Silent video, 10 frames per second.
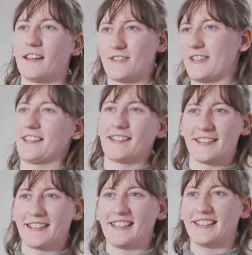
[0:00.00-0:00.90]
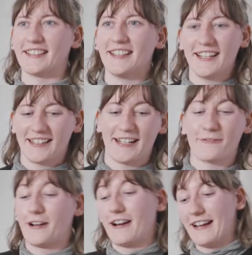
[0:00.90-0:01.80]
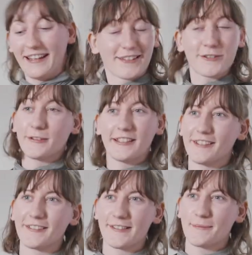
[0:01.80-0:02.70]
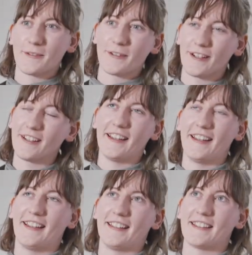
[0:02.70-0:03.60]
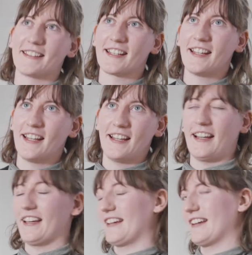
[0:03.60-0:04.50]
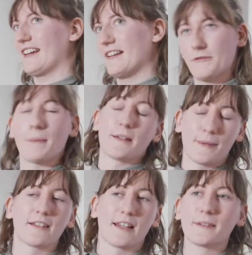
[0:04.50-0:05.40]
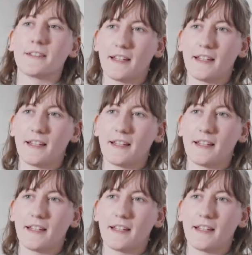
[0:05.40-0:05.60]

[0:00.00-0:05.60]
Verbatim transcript: interesting to see kind of where I actually use more. And Uh, I've spent a bit of time in the